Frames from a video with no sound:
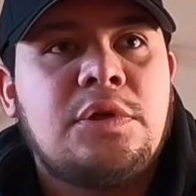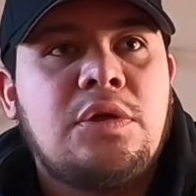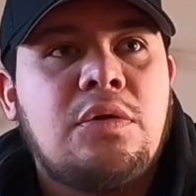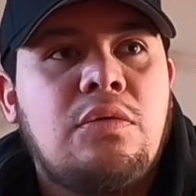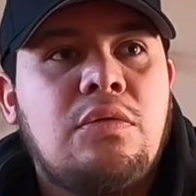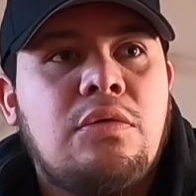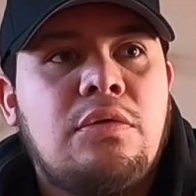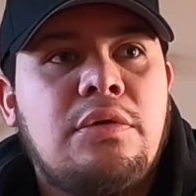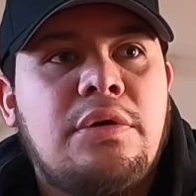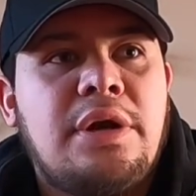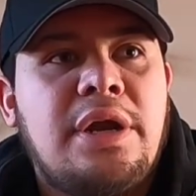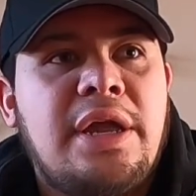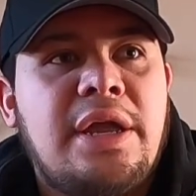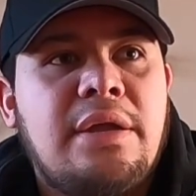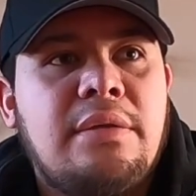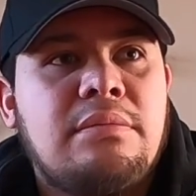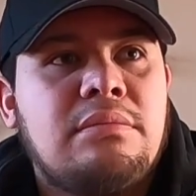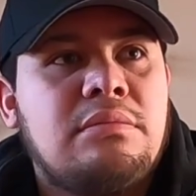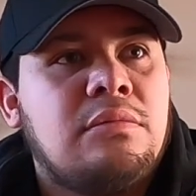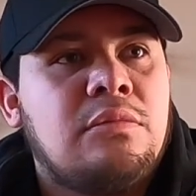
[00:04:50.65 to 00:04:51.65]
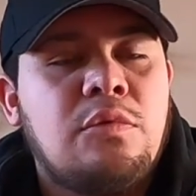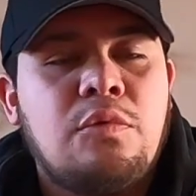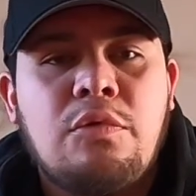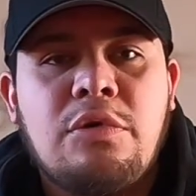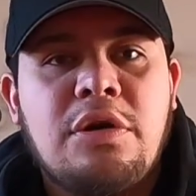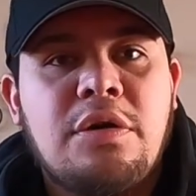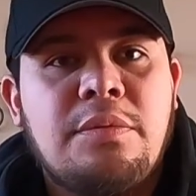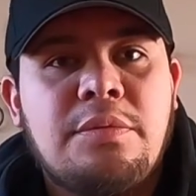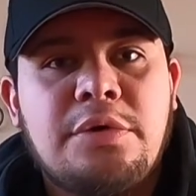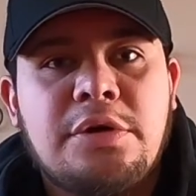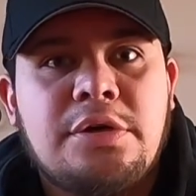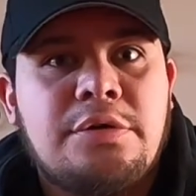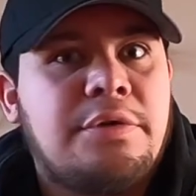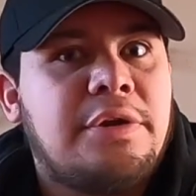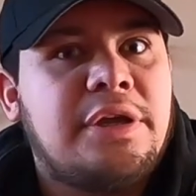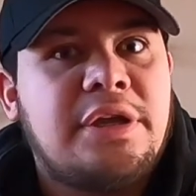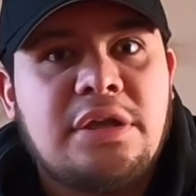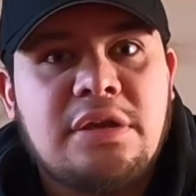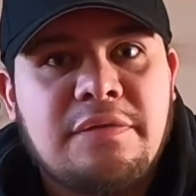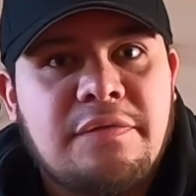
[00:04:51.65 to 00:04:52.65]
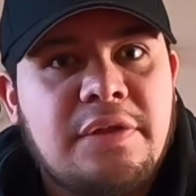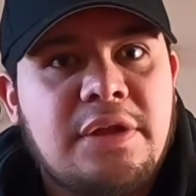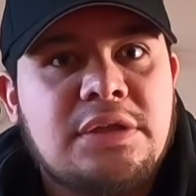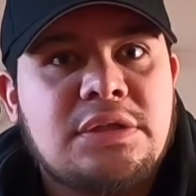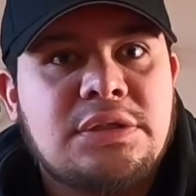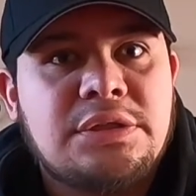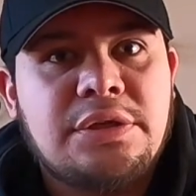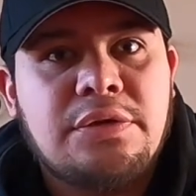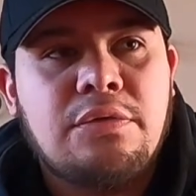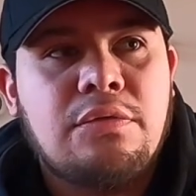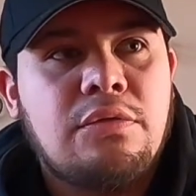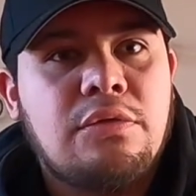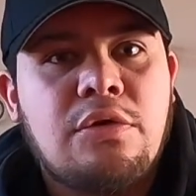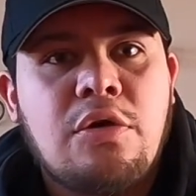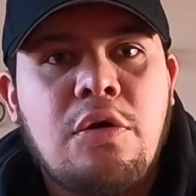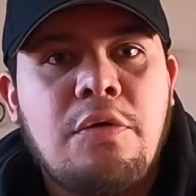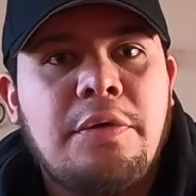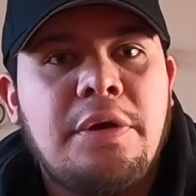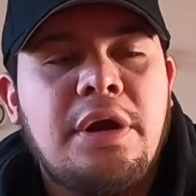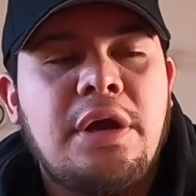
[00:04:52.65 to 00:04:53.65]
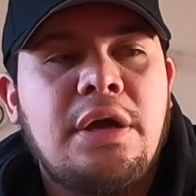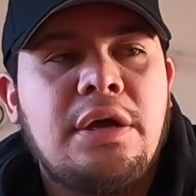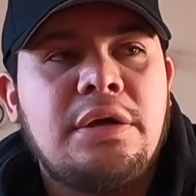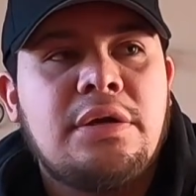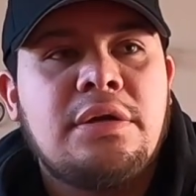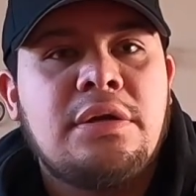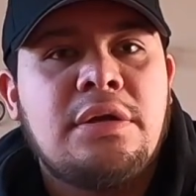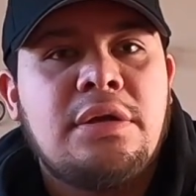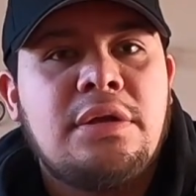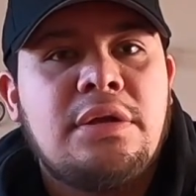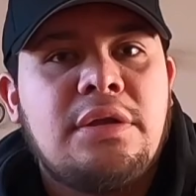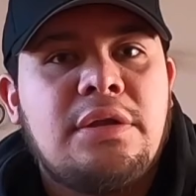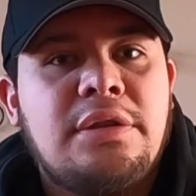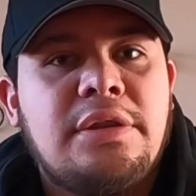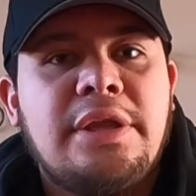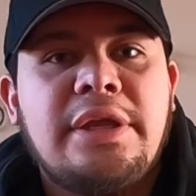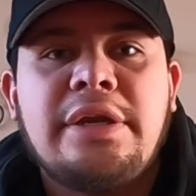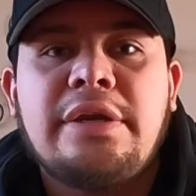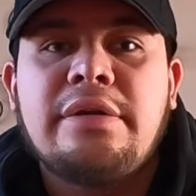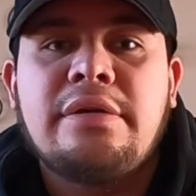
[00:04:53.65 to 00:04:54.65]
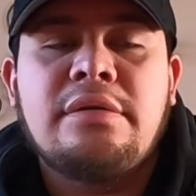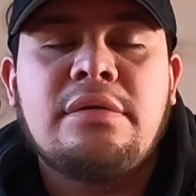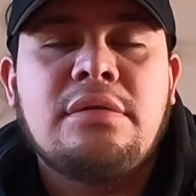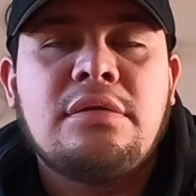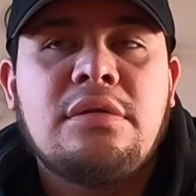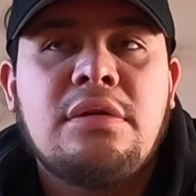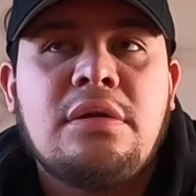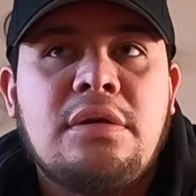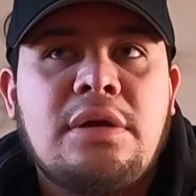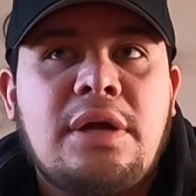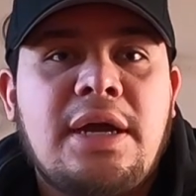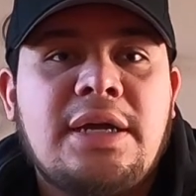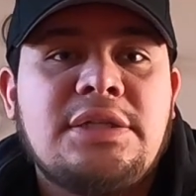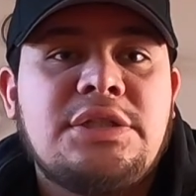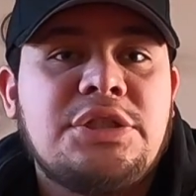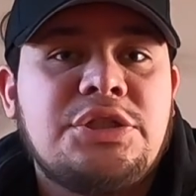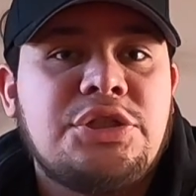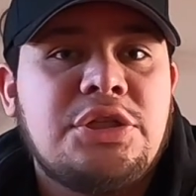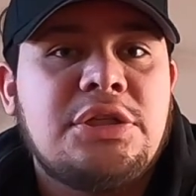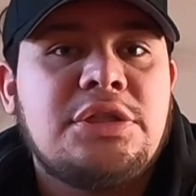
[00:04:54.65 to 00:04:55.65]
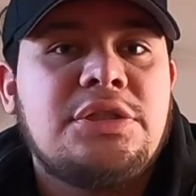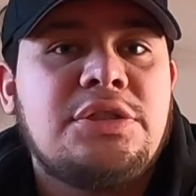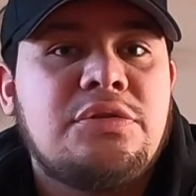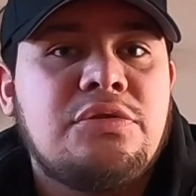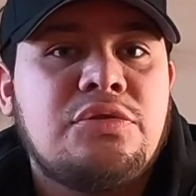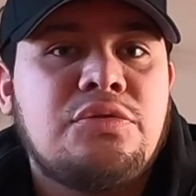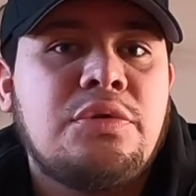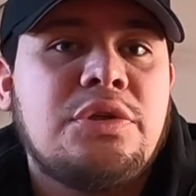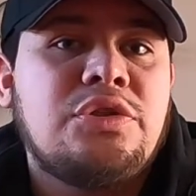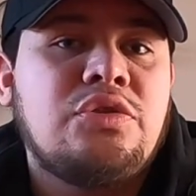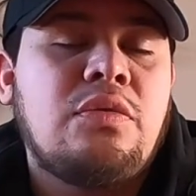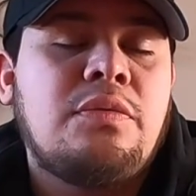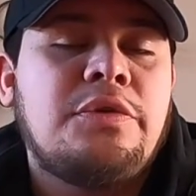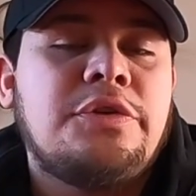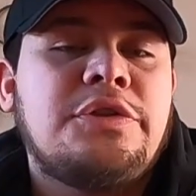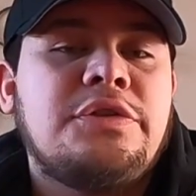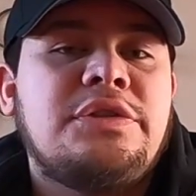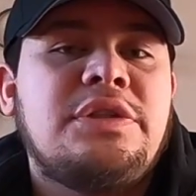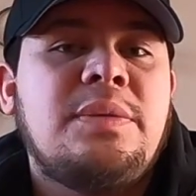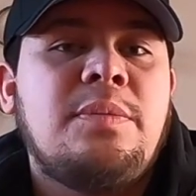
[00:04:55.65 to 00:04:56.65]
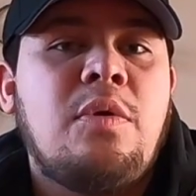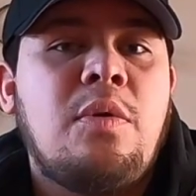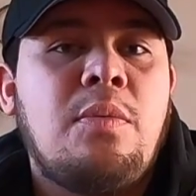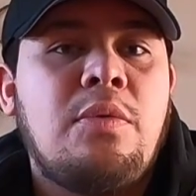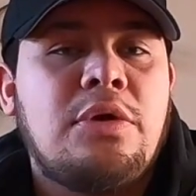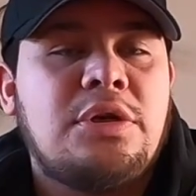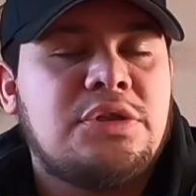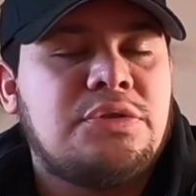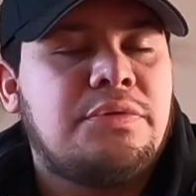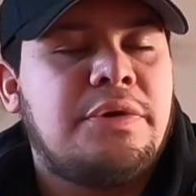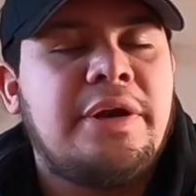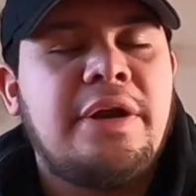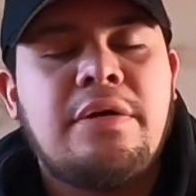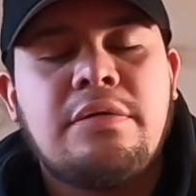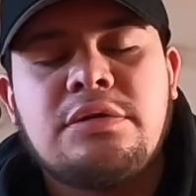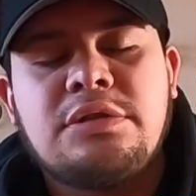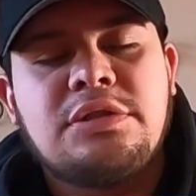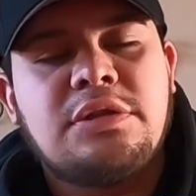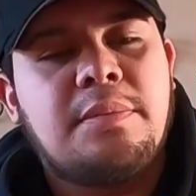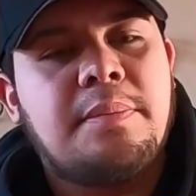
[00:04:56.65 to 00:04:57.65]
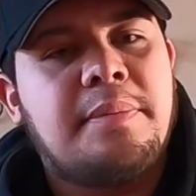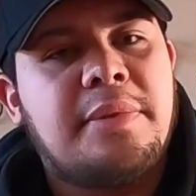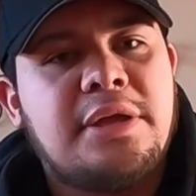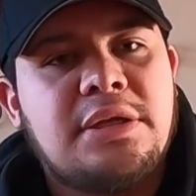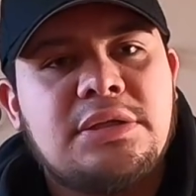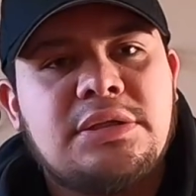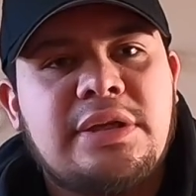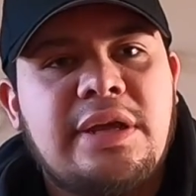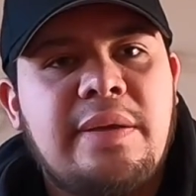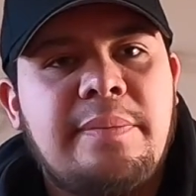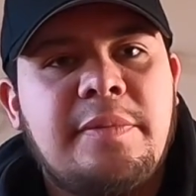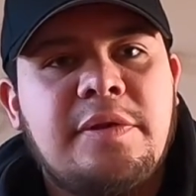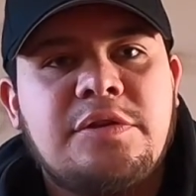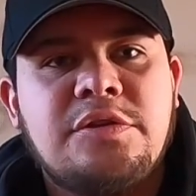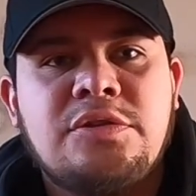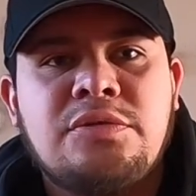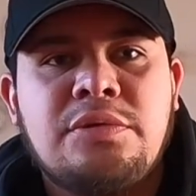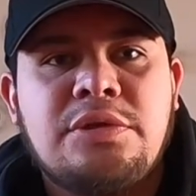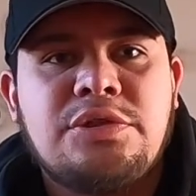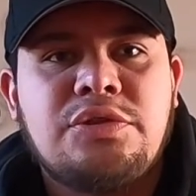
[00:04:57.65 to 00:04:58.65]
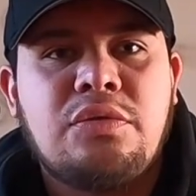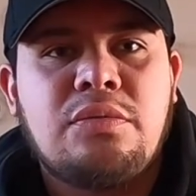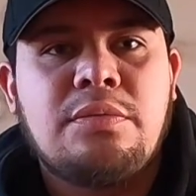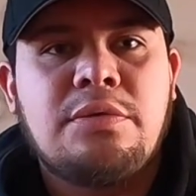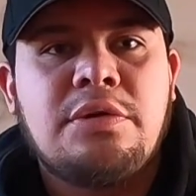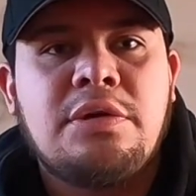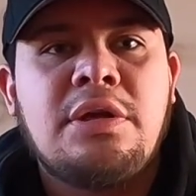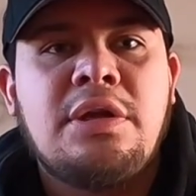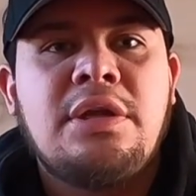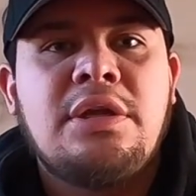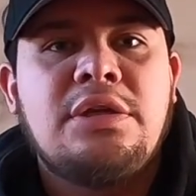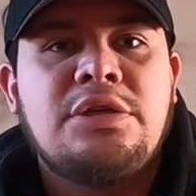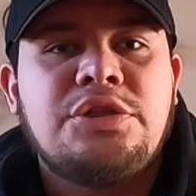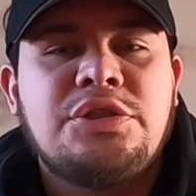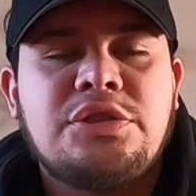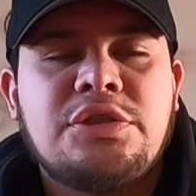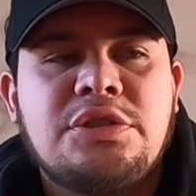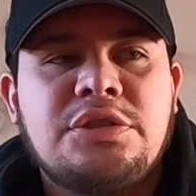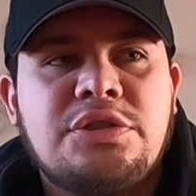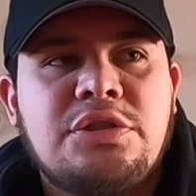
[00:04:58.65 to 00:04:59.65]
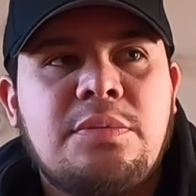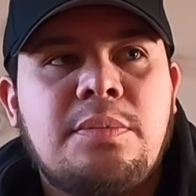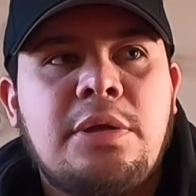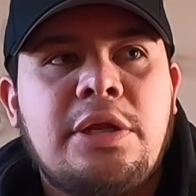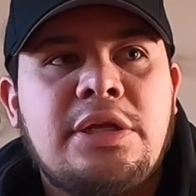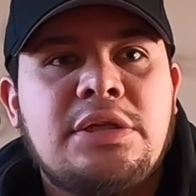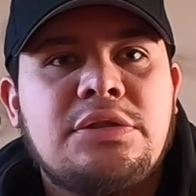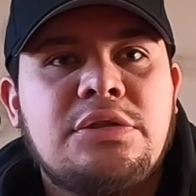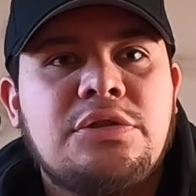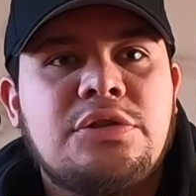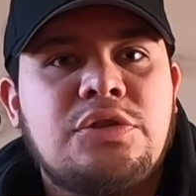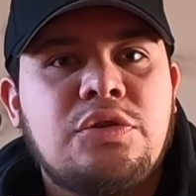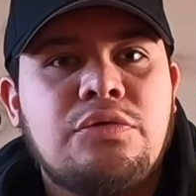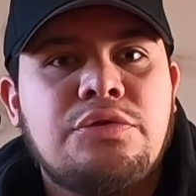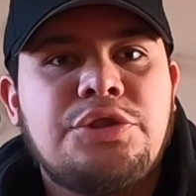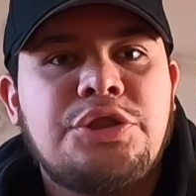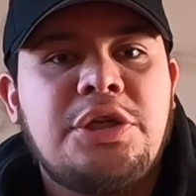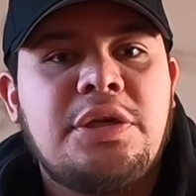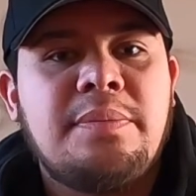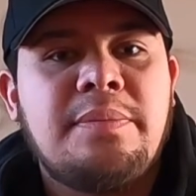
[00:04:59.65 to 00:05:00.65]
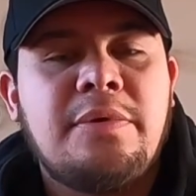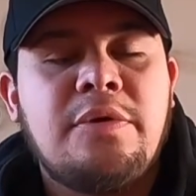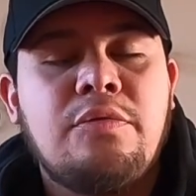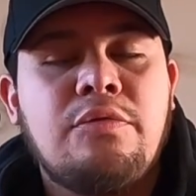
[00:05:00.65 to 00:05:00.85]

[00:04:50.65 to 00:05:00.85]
or whatever Cricket, if that's still going on, then I suggest you switch over to T-Mobile, because right now it's the best timing to switch over, just because their plans are so cheap.